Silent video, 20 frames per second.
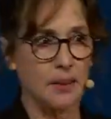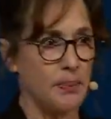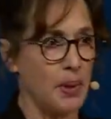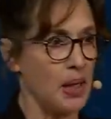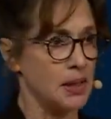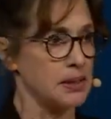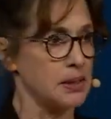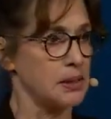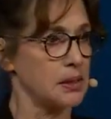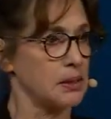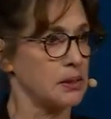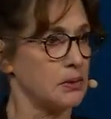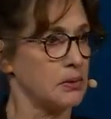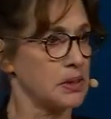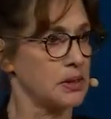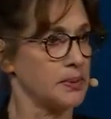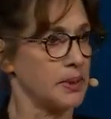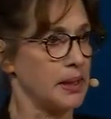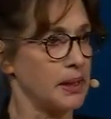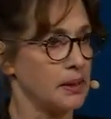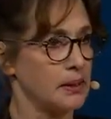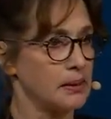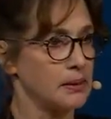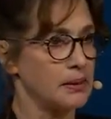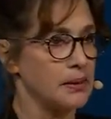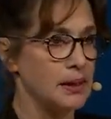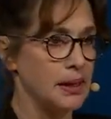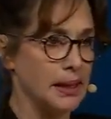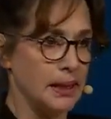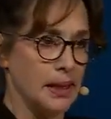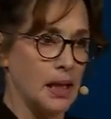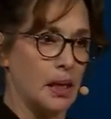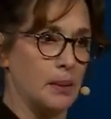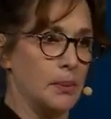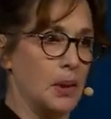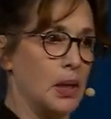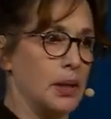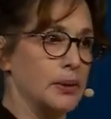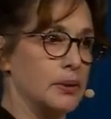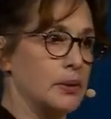out parts of the causeway in our
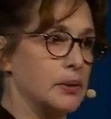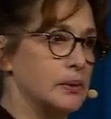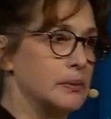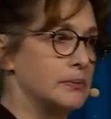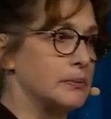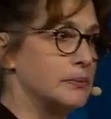model.